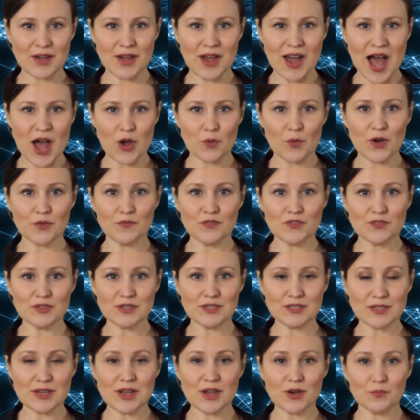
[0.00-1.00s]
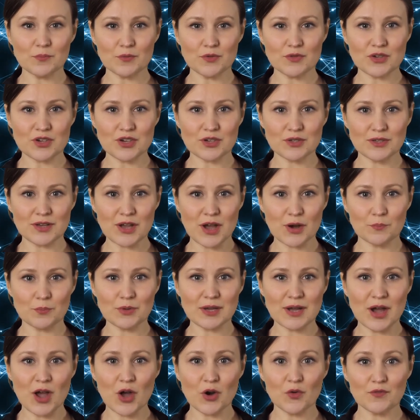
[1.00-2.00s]
However, the scope should not
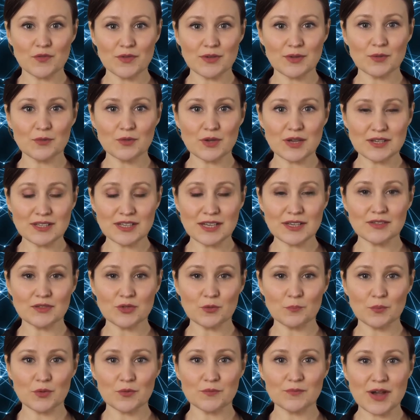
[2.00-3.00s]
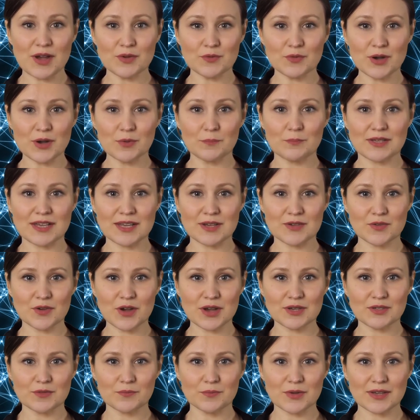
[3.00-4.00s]
be overly rigid to prevent limiting
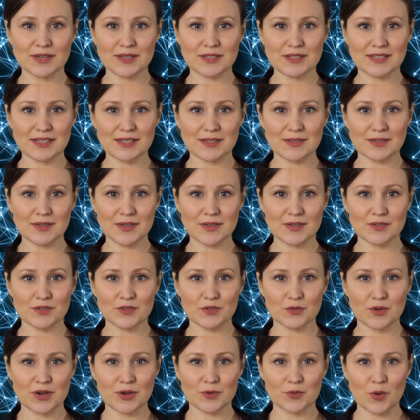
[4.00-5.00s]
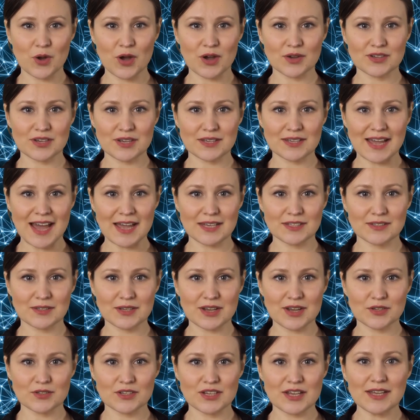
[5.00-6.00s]
flexibility during project
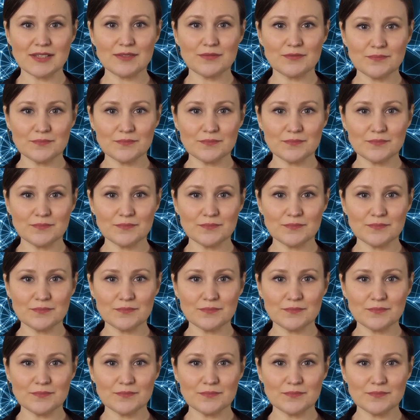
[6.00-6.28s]
execution.